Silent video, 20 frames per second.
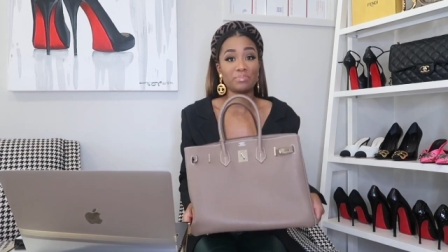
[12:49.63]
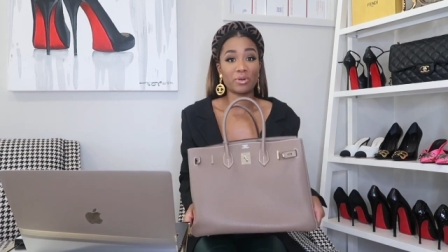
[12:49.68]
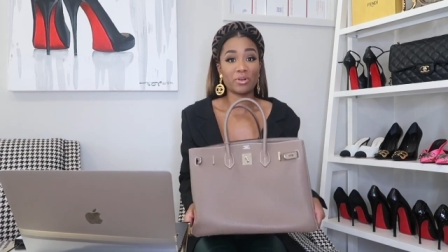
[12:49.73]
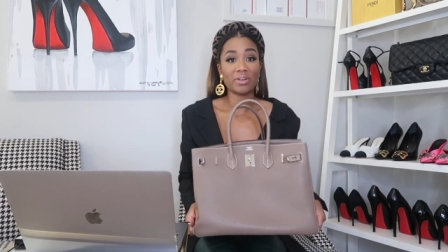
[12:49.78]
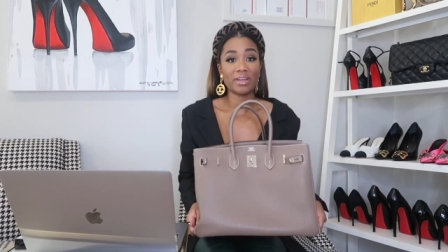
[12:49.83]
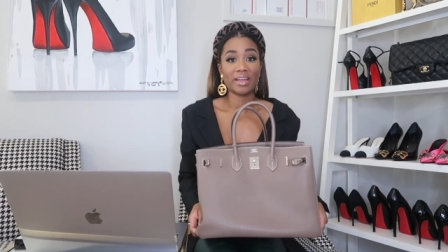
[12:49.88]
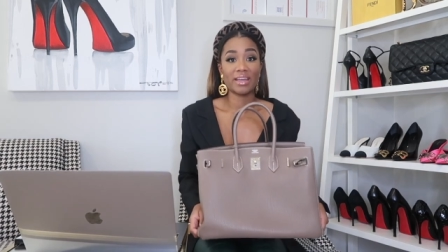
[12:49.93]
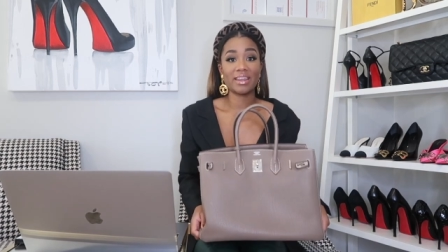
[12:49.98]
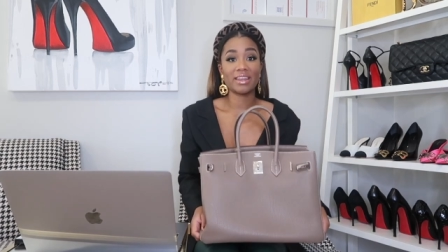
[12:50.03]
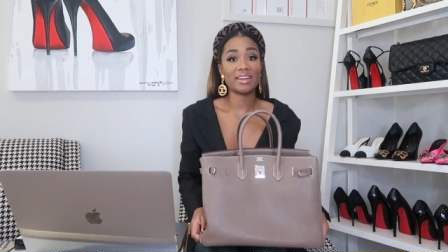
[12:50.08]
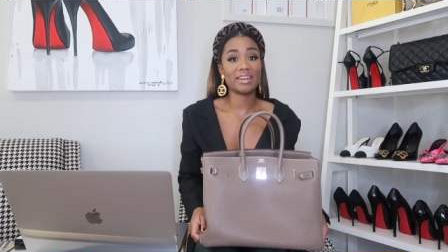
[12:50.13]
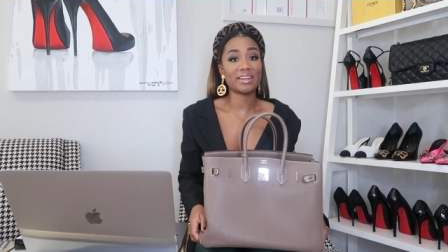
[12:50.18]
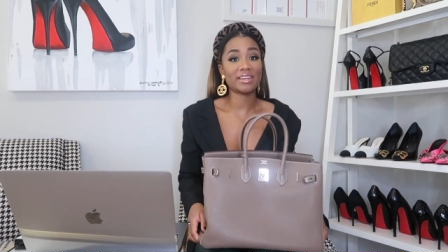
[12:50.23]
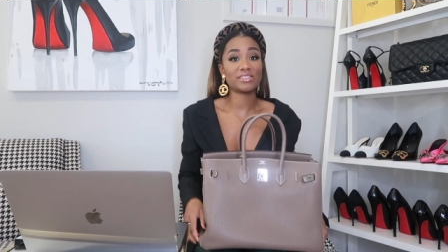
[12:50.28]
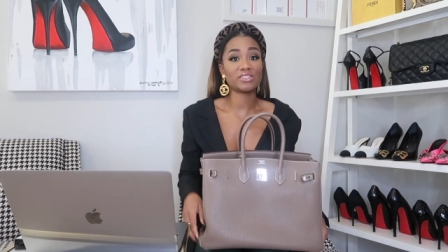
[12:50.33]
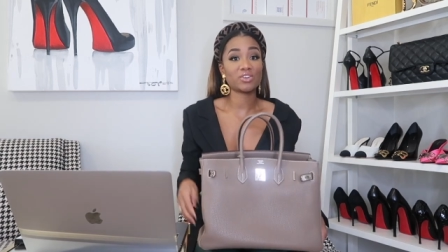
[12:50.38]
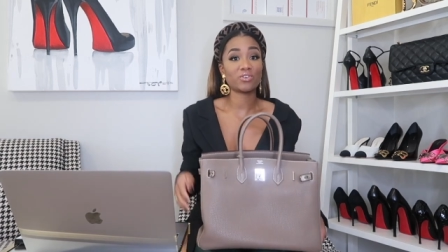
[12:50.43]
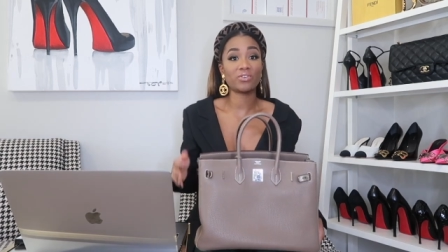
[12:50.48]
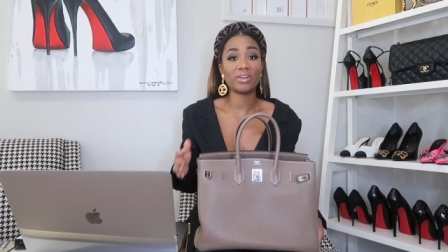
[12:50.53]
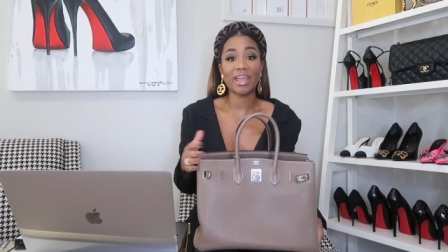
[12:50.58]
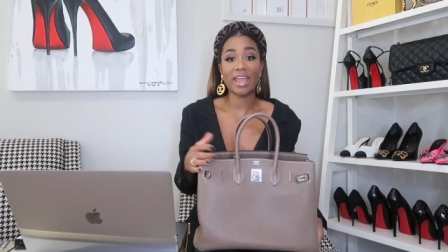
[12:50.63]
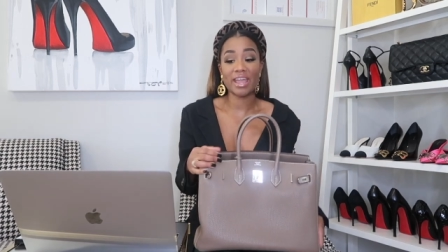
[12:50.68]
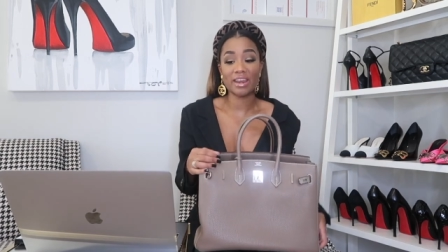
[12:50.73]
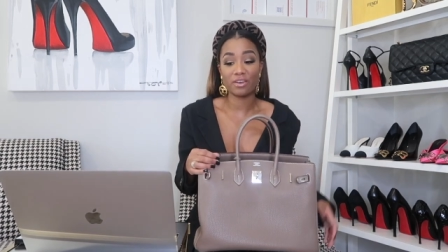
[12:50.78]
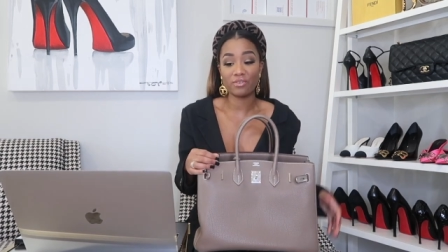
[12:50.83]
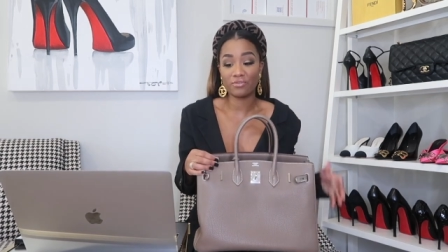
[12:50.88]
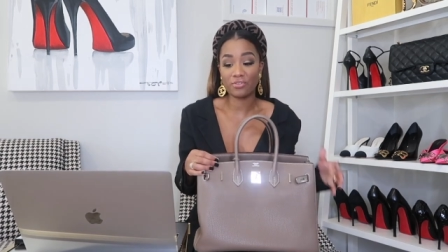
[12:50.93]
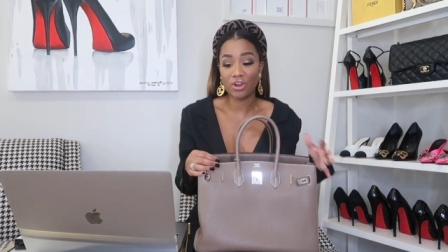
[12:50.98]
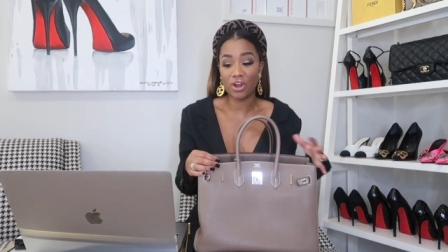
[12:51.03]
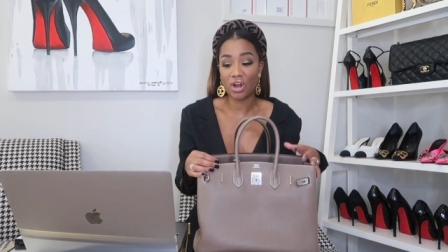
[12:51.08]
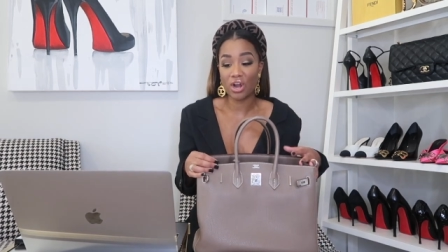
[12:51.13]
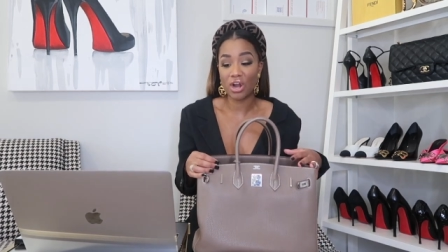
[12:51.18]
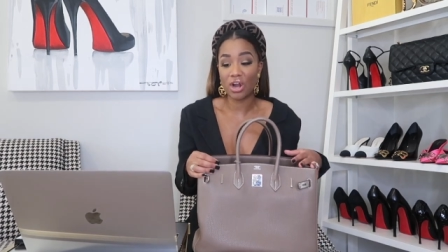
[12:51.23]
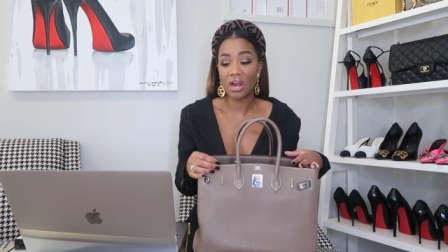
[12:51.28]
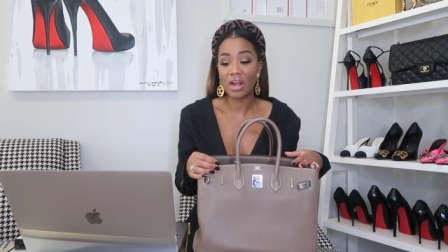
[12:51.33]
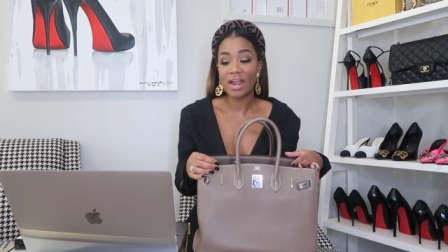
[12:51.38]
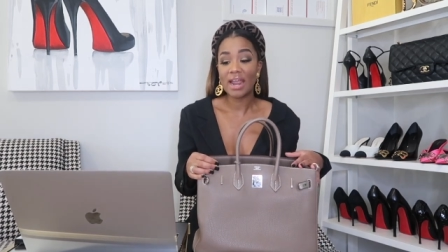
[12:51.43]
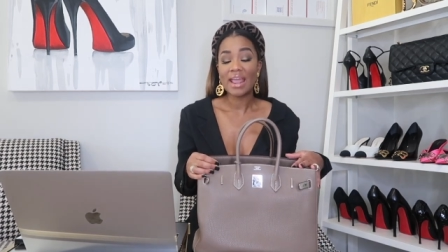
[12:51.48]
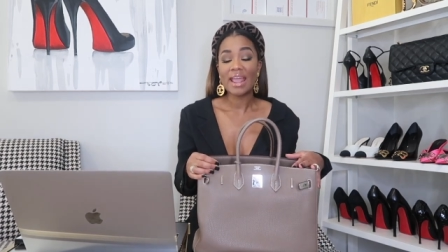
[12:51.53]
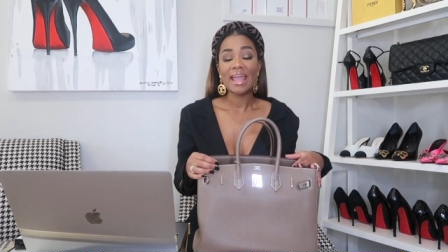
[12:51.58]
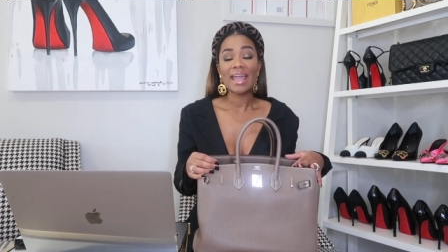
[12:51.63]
Birkin, and it is created for her.